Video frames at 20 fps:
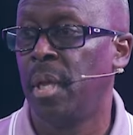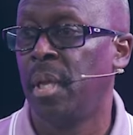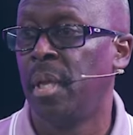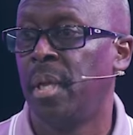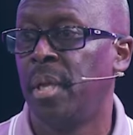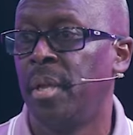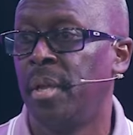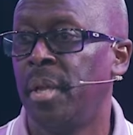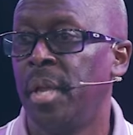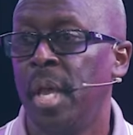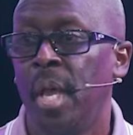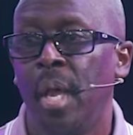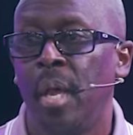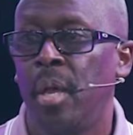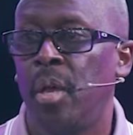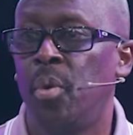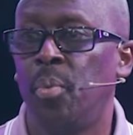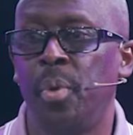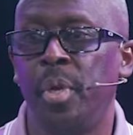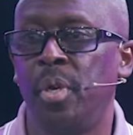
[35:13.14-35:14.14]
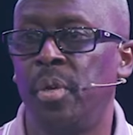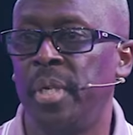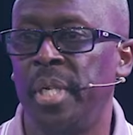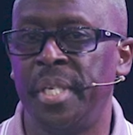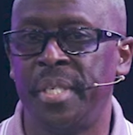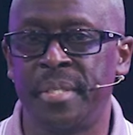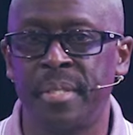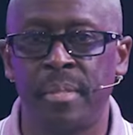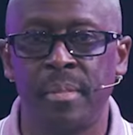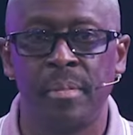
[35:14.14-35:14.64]
We don't
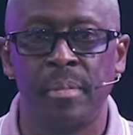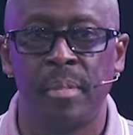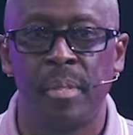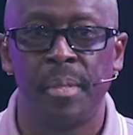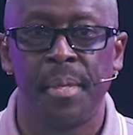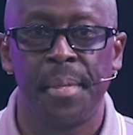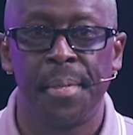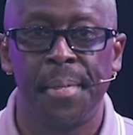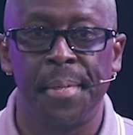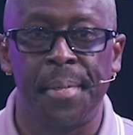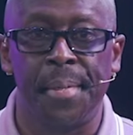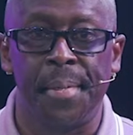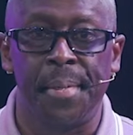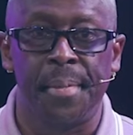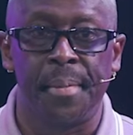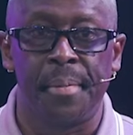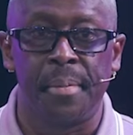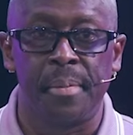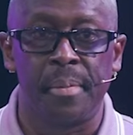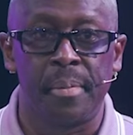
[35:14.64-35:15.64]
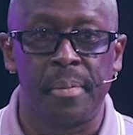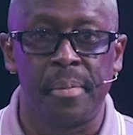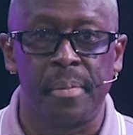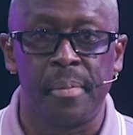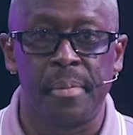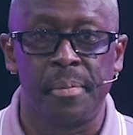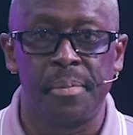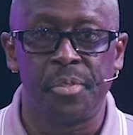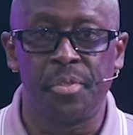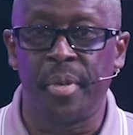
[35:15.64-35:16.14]
listen.
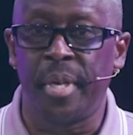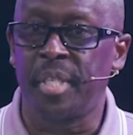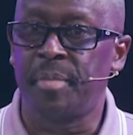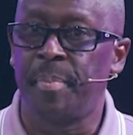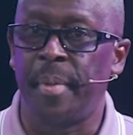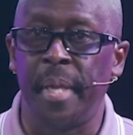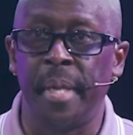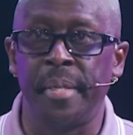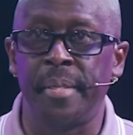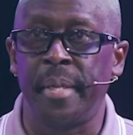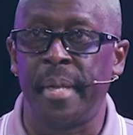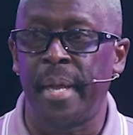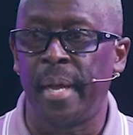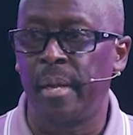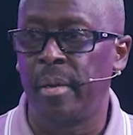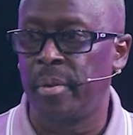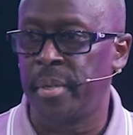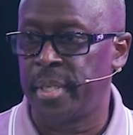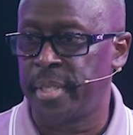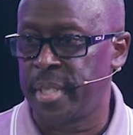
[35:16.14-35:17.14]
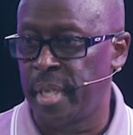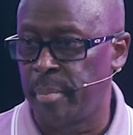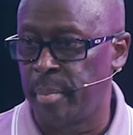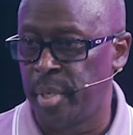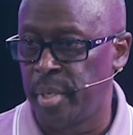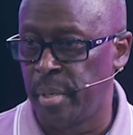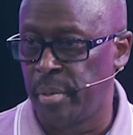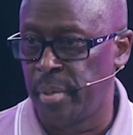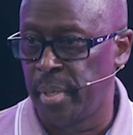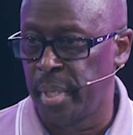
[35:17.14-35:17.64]
Trust me, how long did it take
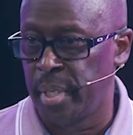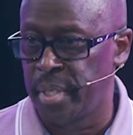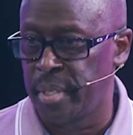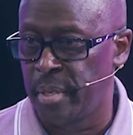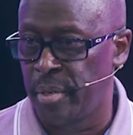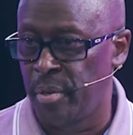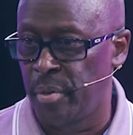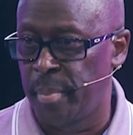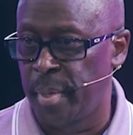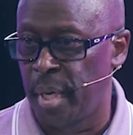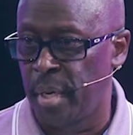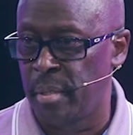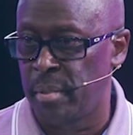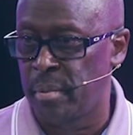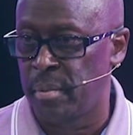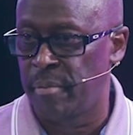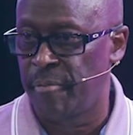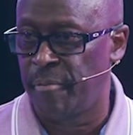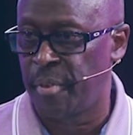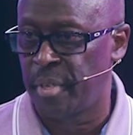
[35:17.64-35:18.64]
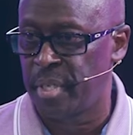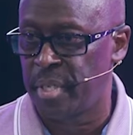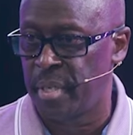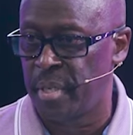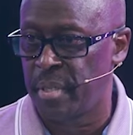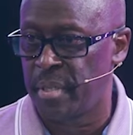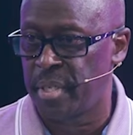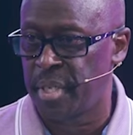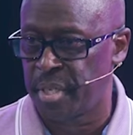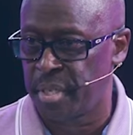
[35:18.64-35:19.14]
me to learn to listen to you? About
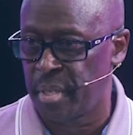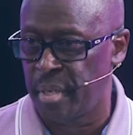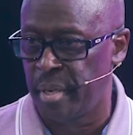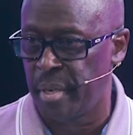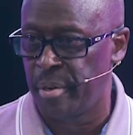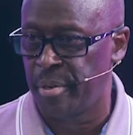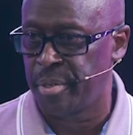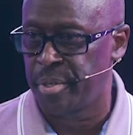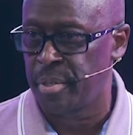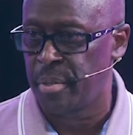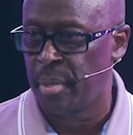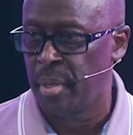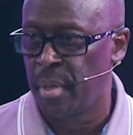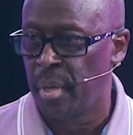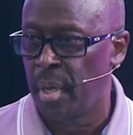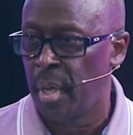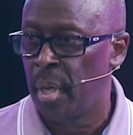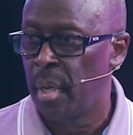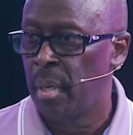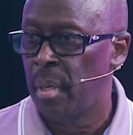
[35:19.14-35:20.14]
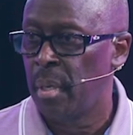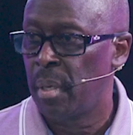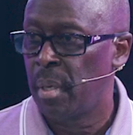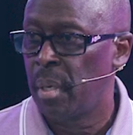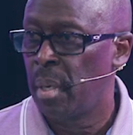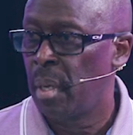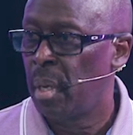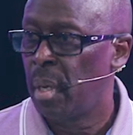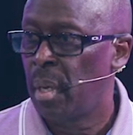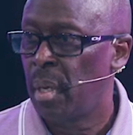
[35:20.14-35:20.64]
15, 16 years?
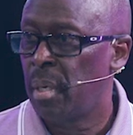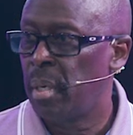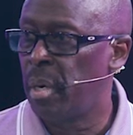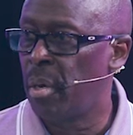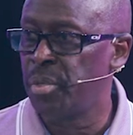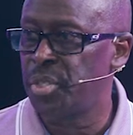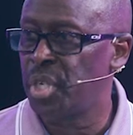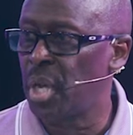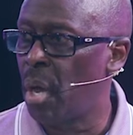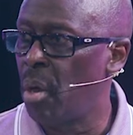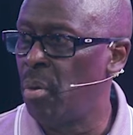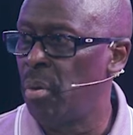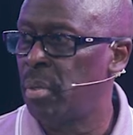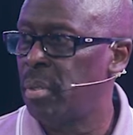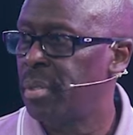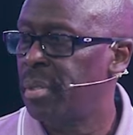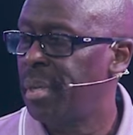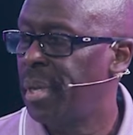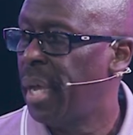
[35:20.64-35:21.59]
No joke.